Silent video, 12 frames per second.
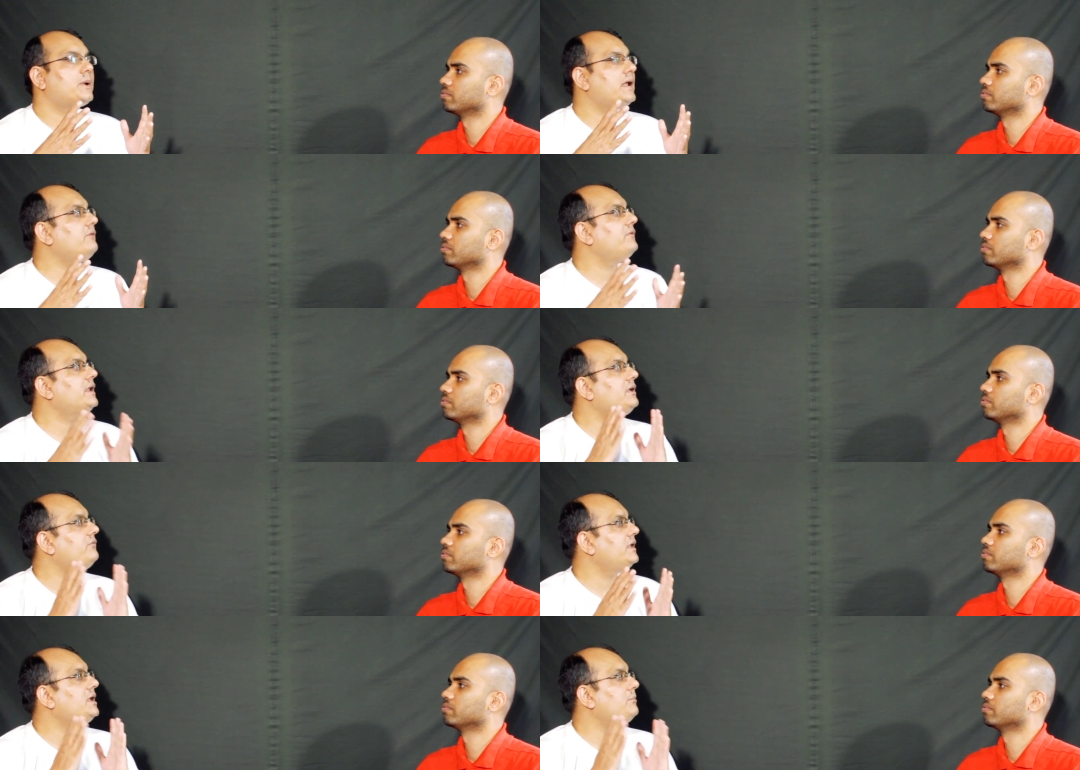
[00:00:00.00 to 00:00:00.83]
Speaker 1: pray very,
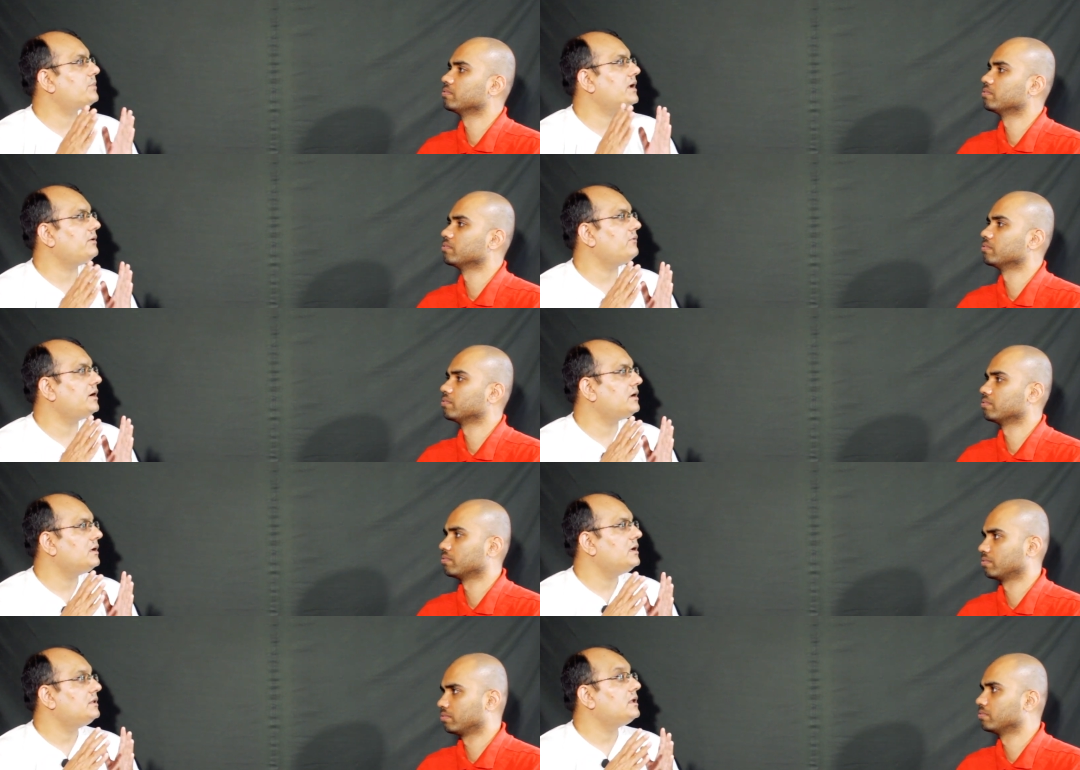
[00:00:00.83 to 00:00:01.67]
very private.
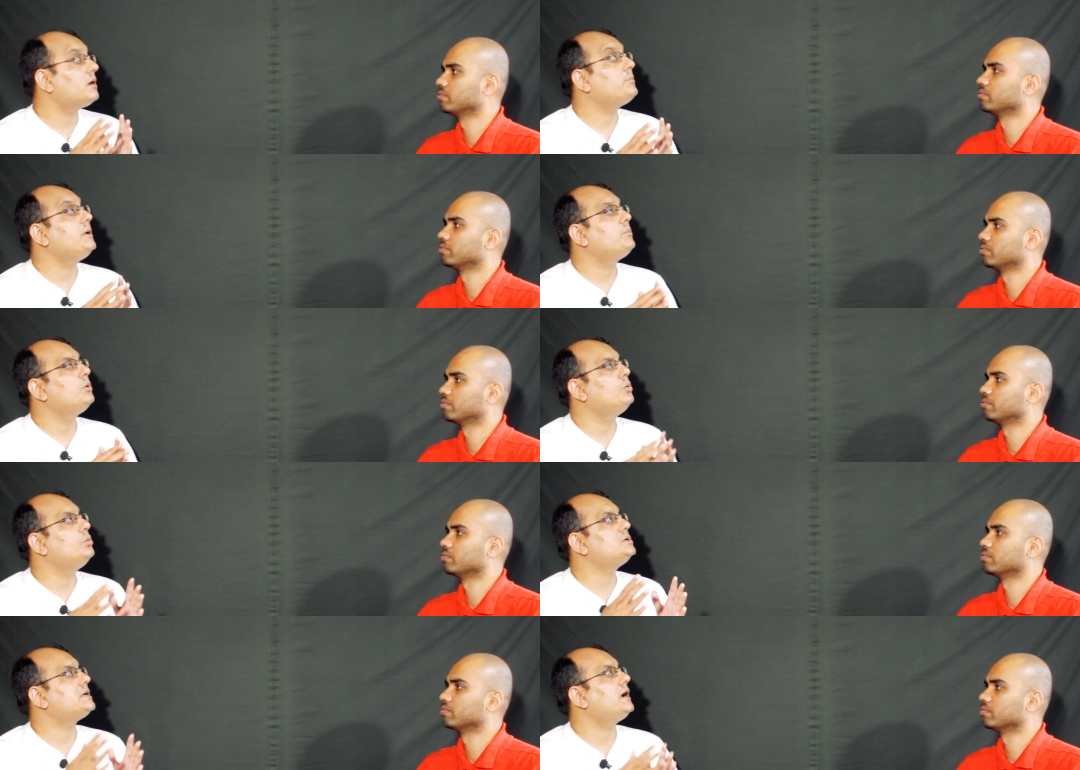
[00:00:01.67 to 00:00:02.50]
There are people
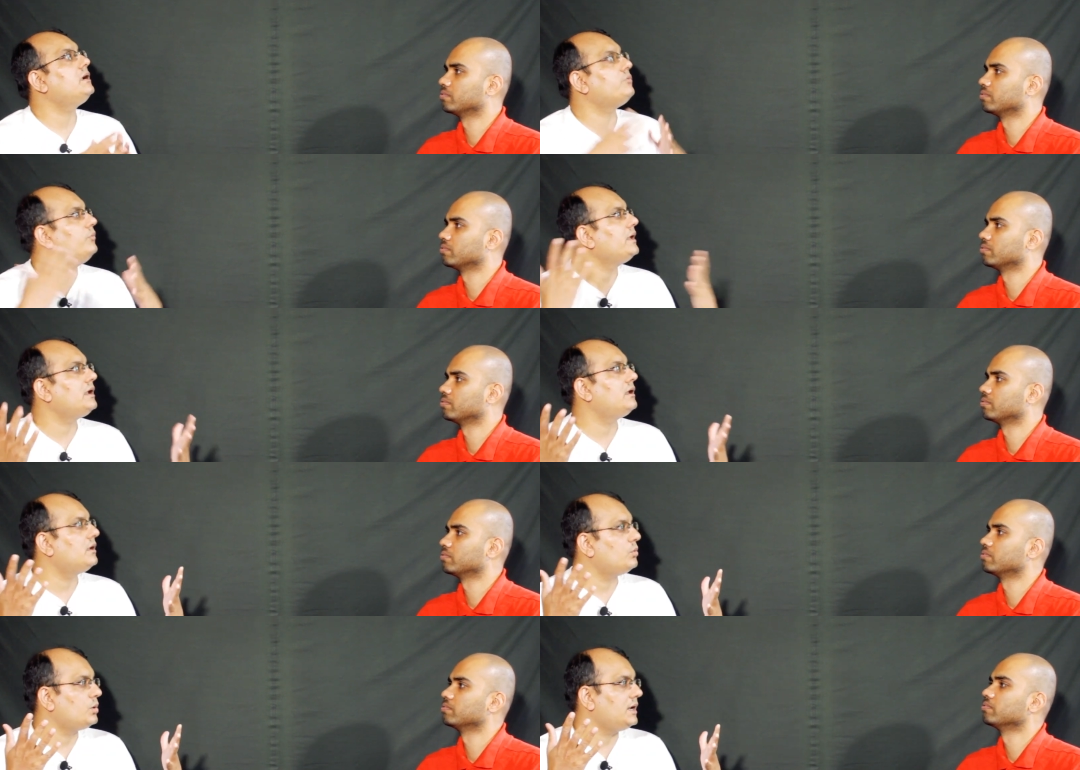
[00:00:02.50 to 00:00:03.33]
who chant very
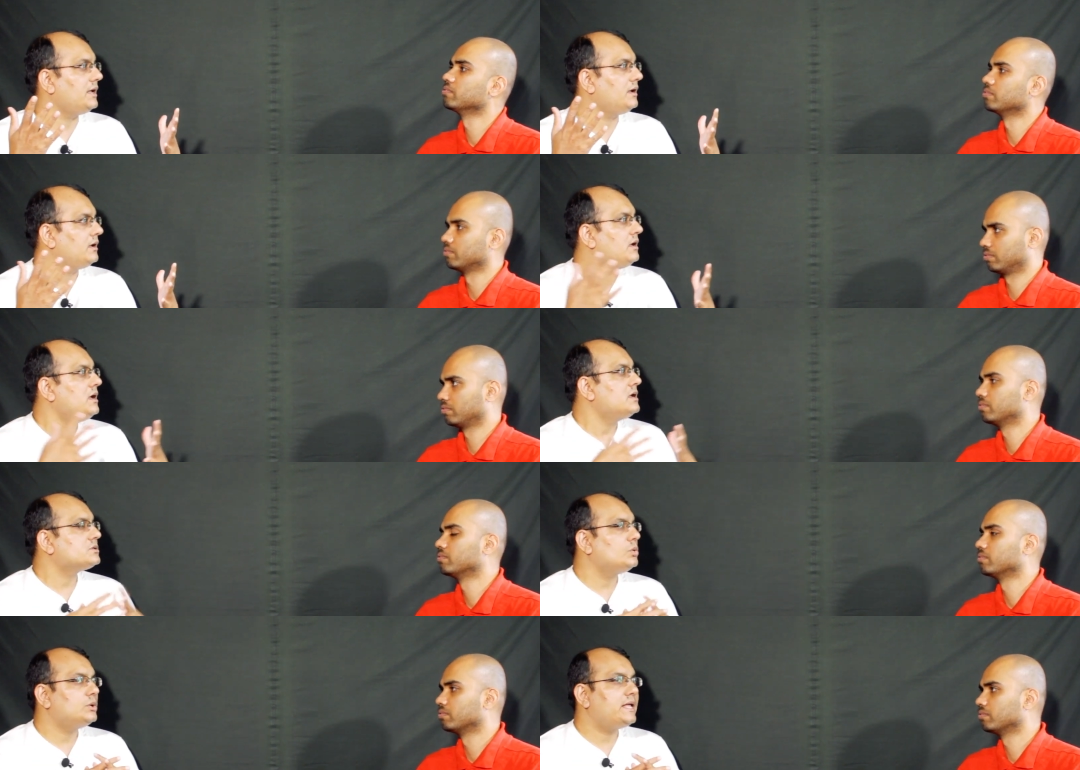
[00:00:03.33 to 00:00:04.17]
loudly.
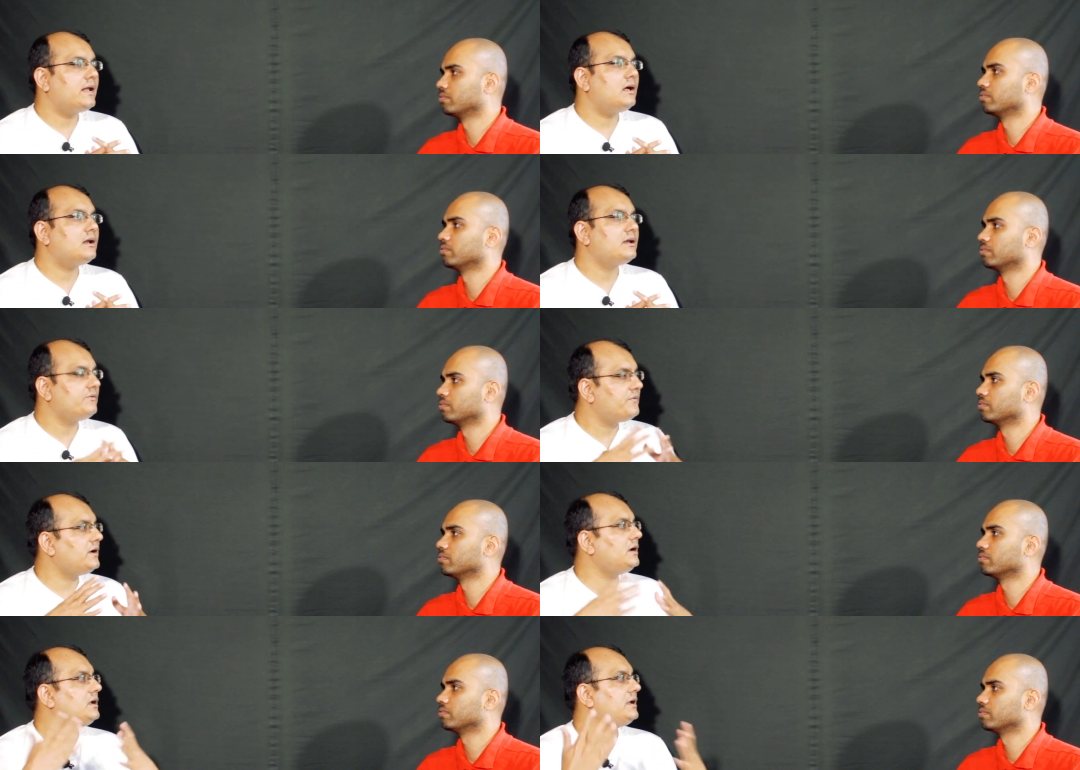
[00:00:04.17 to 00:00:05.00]
So there are
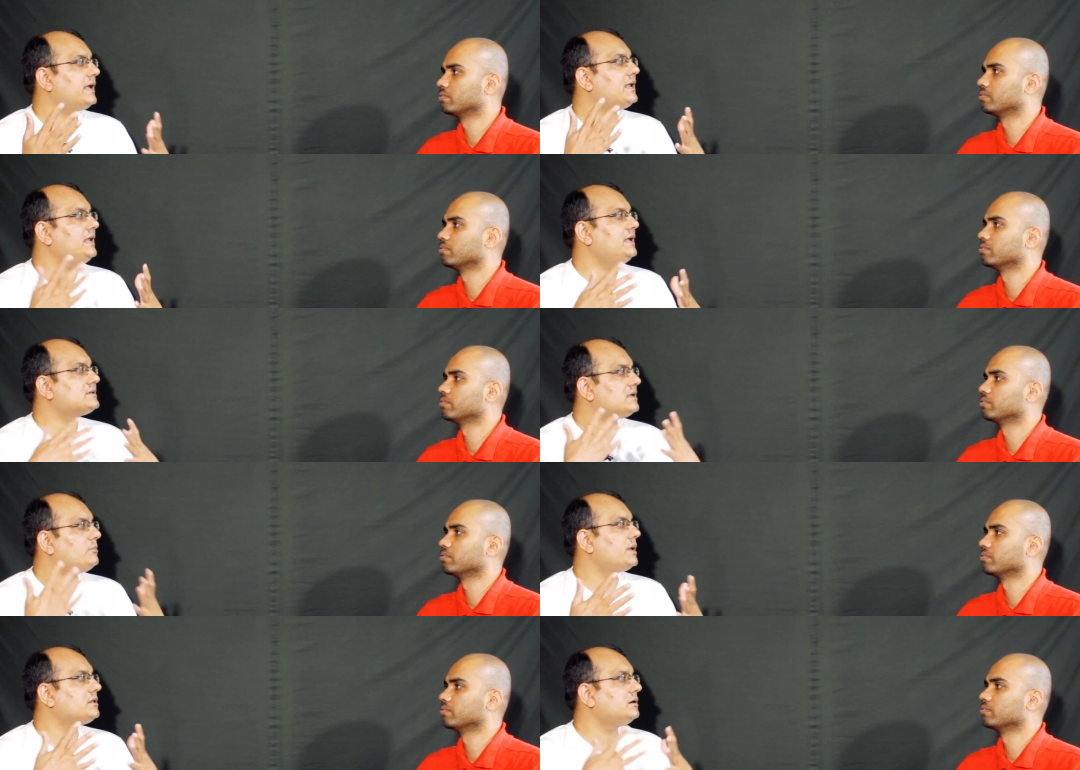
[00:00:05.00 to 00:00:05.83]
different techniques and
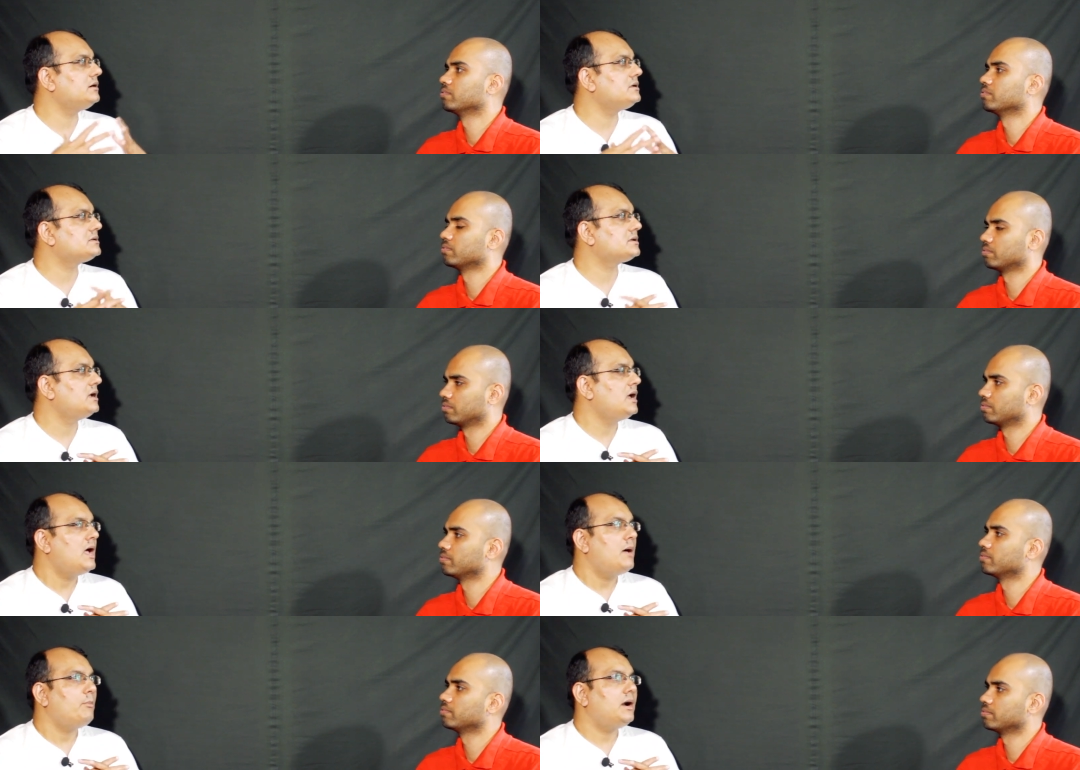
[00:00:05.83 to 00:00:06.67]
methods,
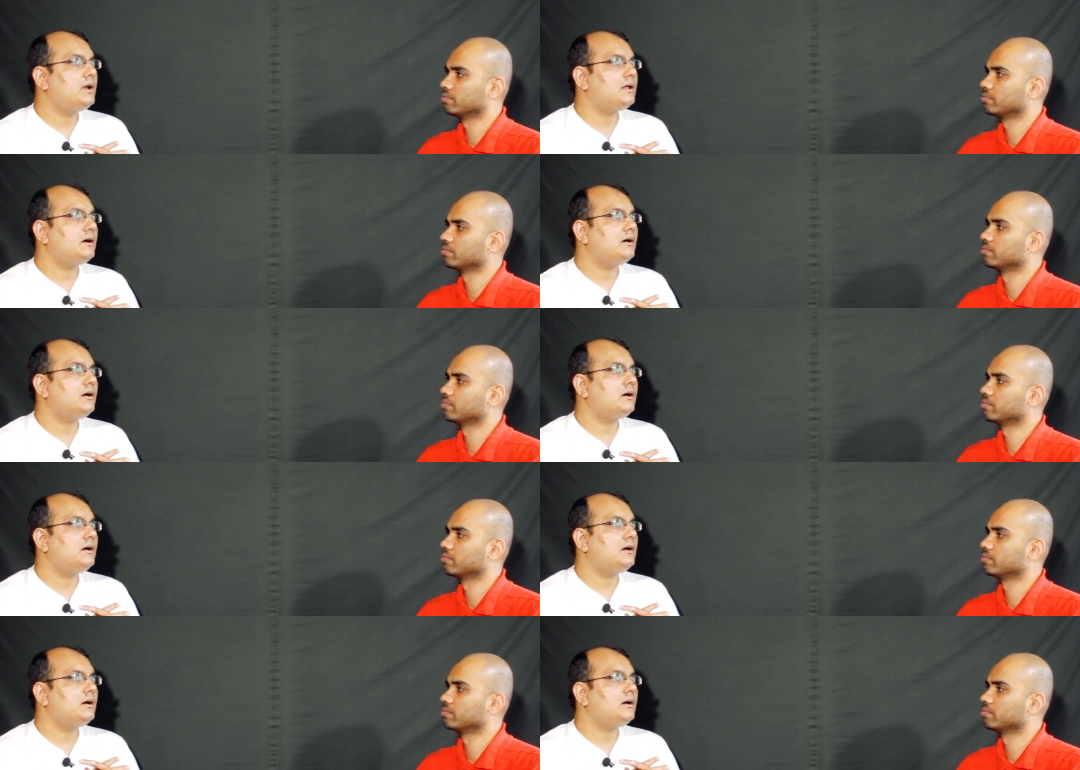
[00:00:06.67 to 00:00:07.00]
but